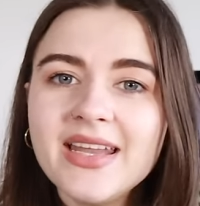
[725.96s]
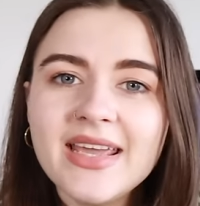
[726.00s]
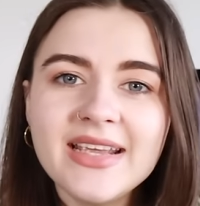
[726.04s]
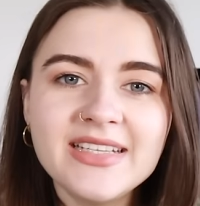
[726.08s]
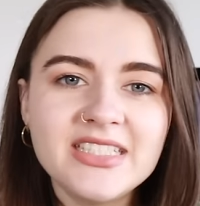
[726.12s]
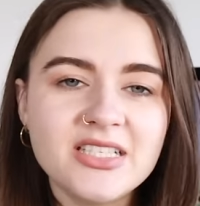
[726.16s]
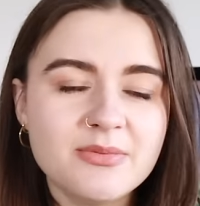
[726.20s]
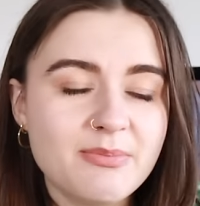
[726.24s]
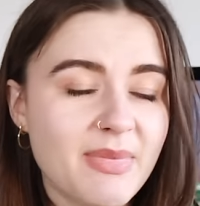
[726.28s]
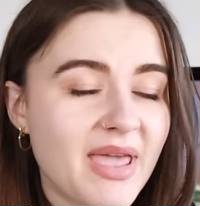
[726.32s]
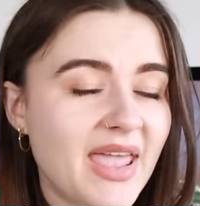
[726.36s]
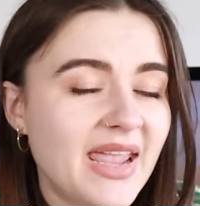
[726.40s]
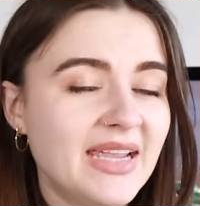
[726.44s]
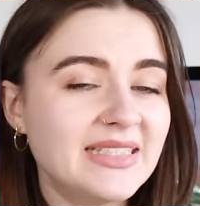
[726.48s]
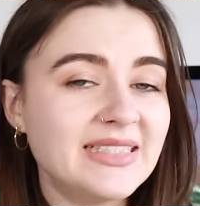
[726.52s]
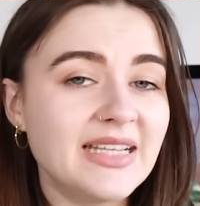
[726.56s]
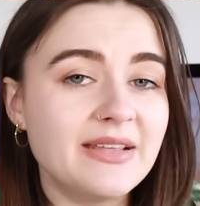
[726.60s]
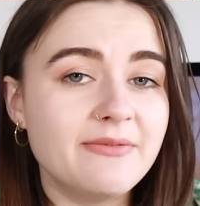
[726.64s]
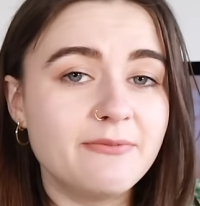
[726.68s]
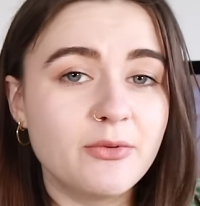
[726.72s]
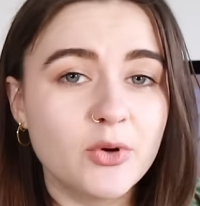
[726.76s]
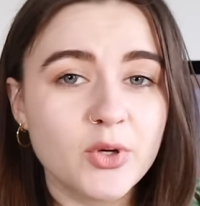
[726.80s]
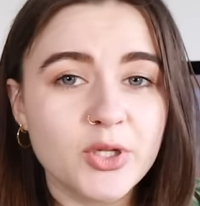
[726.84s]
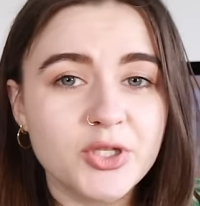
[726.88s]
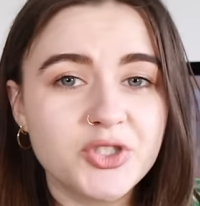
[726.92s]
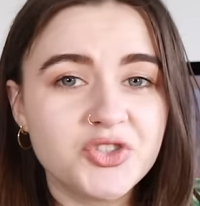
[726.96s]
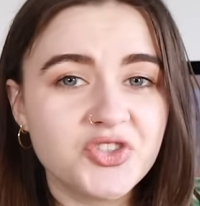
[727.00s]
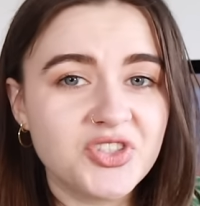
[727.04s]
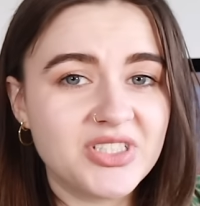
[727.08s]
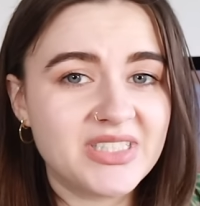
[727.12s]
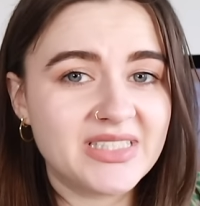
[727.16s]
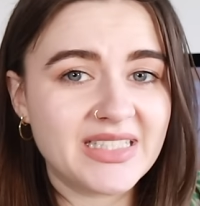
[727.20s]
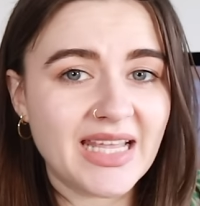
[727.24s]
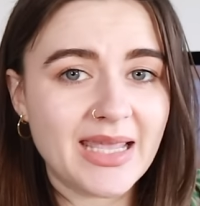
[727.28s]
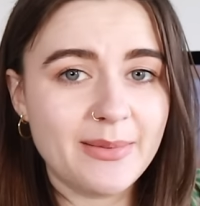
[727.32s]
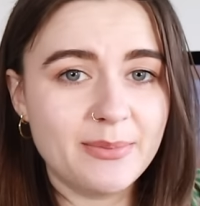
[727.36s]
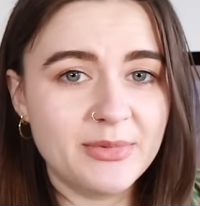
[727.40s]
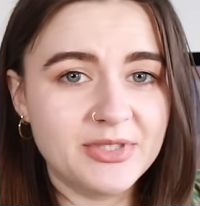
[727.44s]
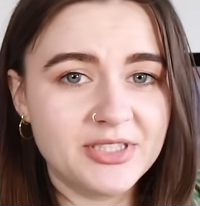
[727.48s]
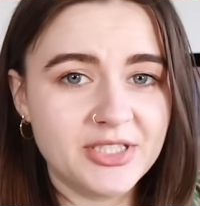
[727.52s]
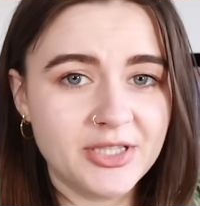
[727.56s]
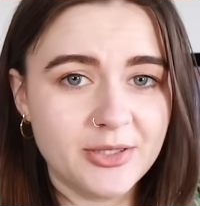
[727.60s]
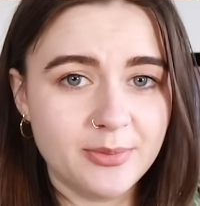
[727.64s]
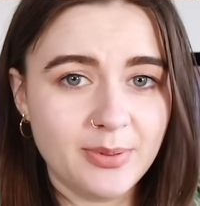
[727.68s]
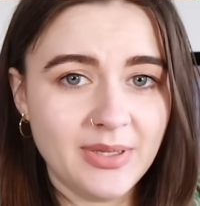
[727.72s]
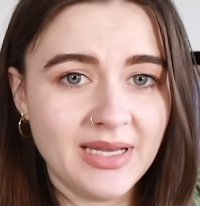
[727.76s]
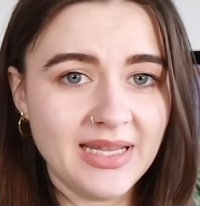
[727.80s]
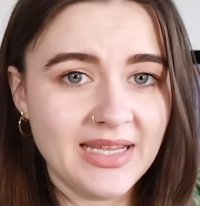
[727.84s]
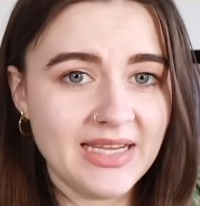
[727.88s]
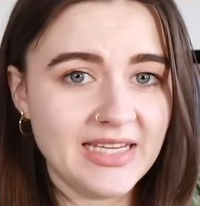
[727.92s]
later made a voluntary statement to the
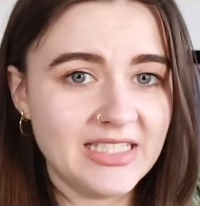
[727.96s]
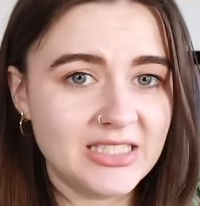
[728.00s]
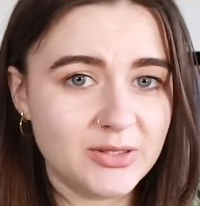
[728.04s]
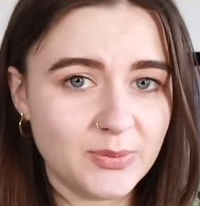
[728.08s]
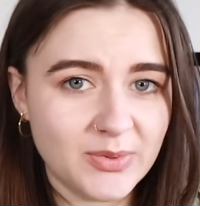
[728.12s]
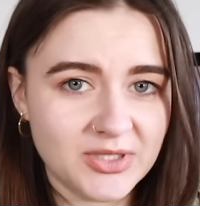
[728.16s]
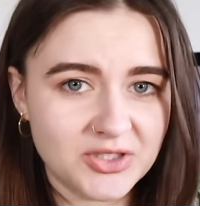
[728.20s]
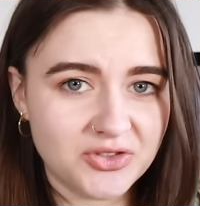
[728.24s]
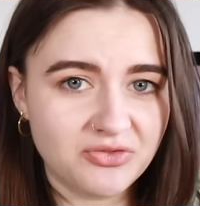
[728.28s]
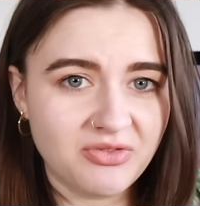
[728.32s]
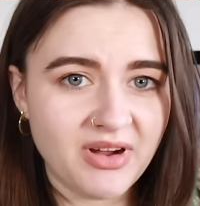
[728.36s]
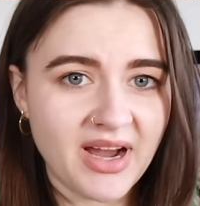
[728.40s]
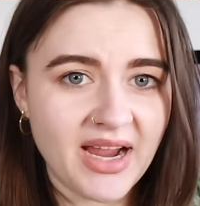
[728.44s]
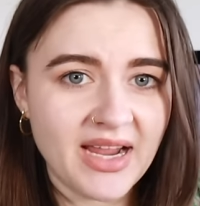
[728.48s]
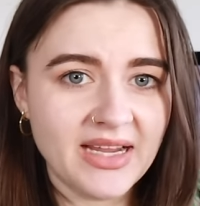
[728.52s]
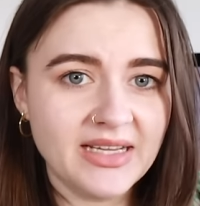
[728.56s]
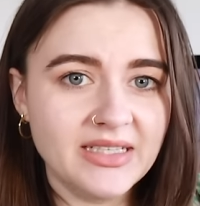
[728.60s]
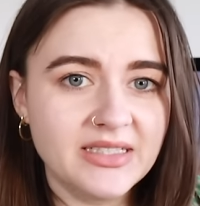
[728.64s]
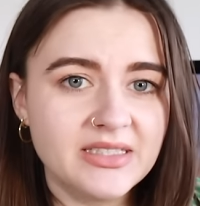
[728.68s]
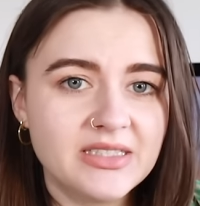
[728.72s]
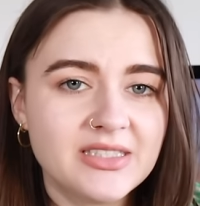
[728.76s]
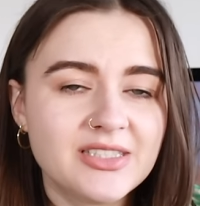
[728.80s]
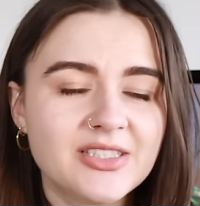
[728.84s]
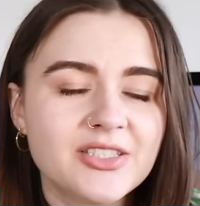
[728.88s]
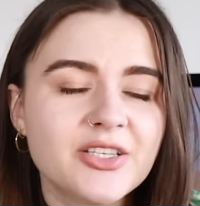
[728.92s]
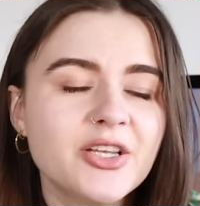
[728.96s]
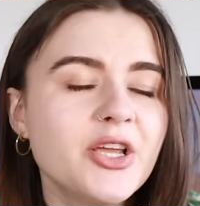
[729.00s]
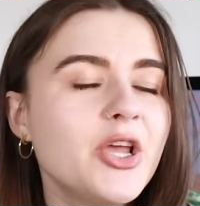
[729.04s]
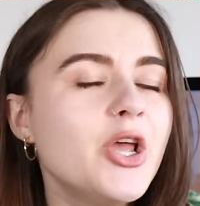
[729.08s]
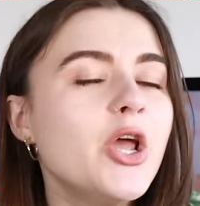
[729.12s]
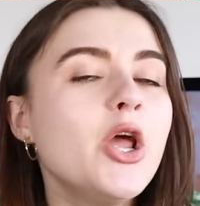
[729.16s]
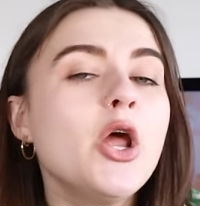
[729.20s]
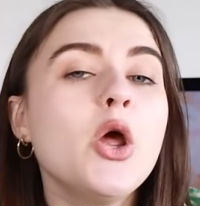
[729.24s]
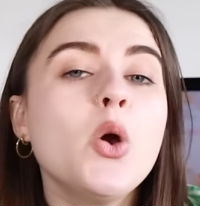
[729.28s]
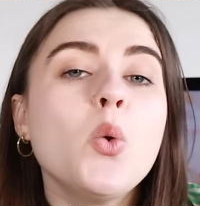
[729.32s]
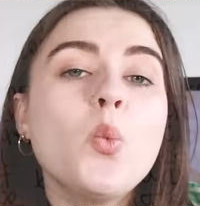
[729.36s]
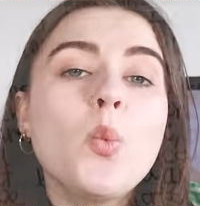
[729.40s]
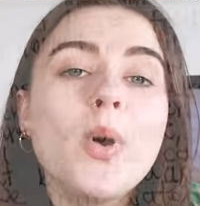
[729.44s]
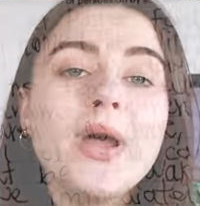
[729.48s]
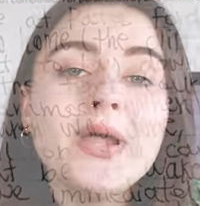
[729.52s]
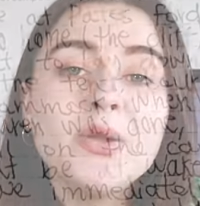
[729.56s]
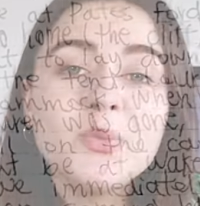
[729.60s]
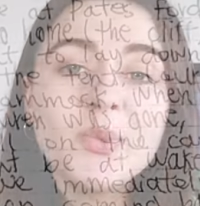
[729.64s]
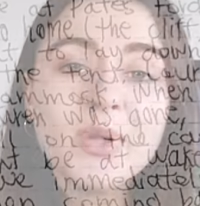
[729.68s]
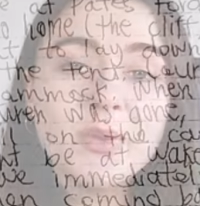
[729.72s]
police, which read, when